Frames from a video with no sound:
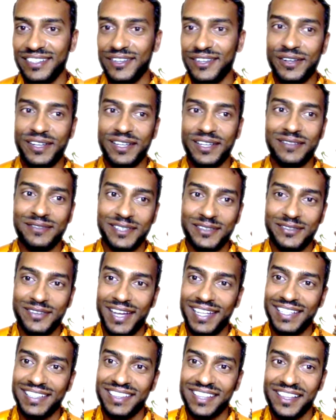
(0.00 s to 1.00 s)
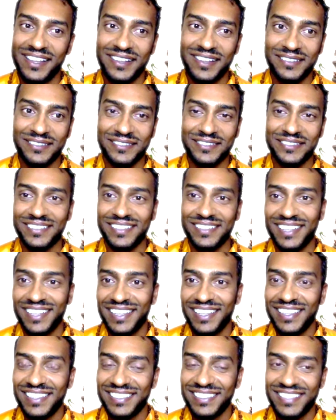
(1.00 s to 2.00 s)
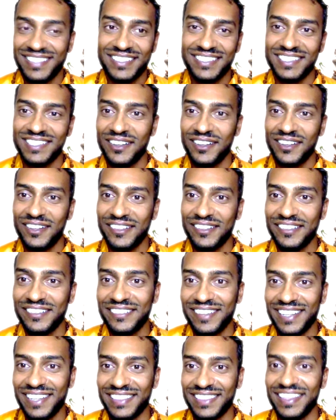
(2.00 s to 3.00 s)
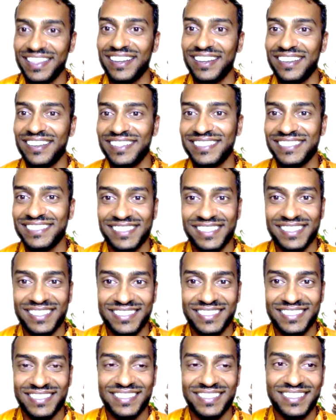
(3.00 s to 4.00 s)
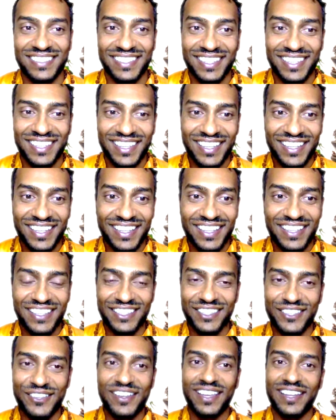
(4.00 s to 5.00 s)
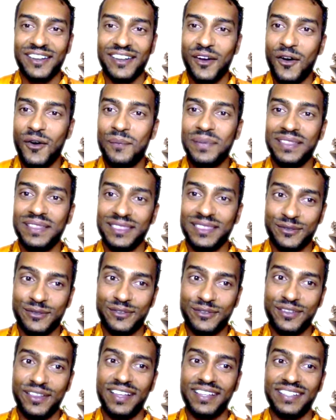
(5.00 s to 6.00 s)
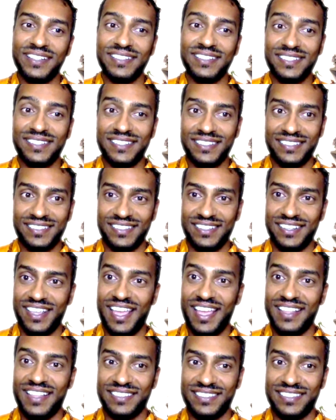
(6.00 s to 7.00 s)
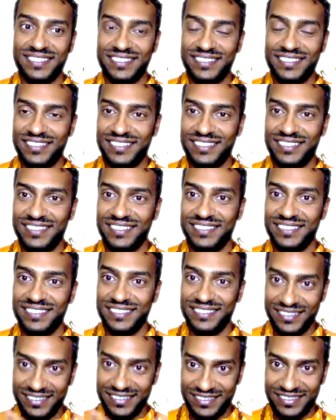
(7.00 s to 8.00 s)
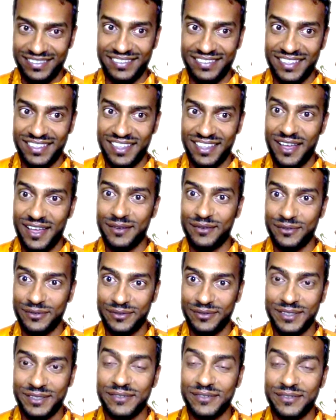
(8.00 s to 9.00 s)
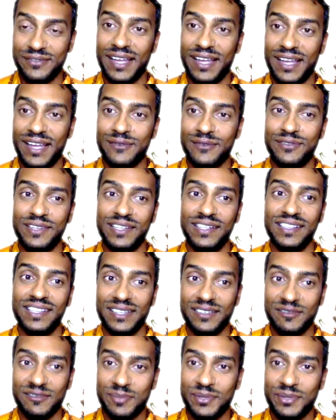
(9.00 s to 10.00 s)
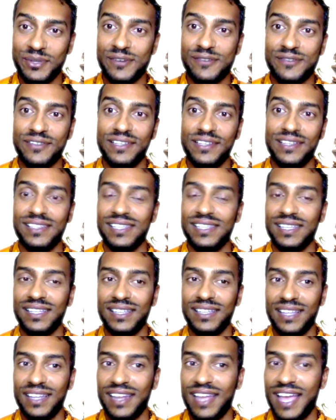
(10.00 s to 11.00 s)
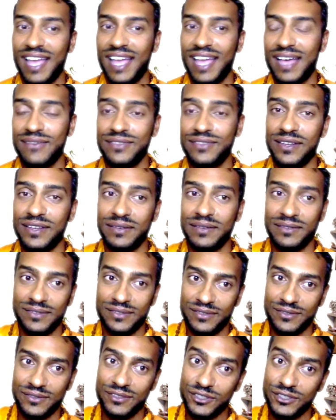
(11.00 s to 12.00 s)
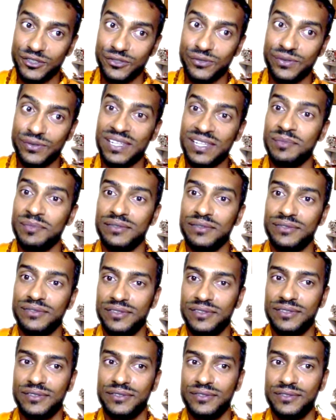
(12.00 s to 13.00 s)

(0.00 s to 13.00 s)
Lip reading: yoga of divine love says it all right there. It's this: you can open the floodgates of divine feeling, of pure feeling, and have that stream of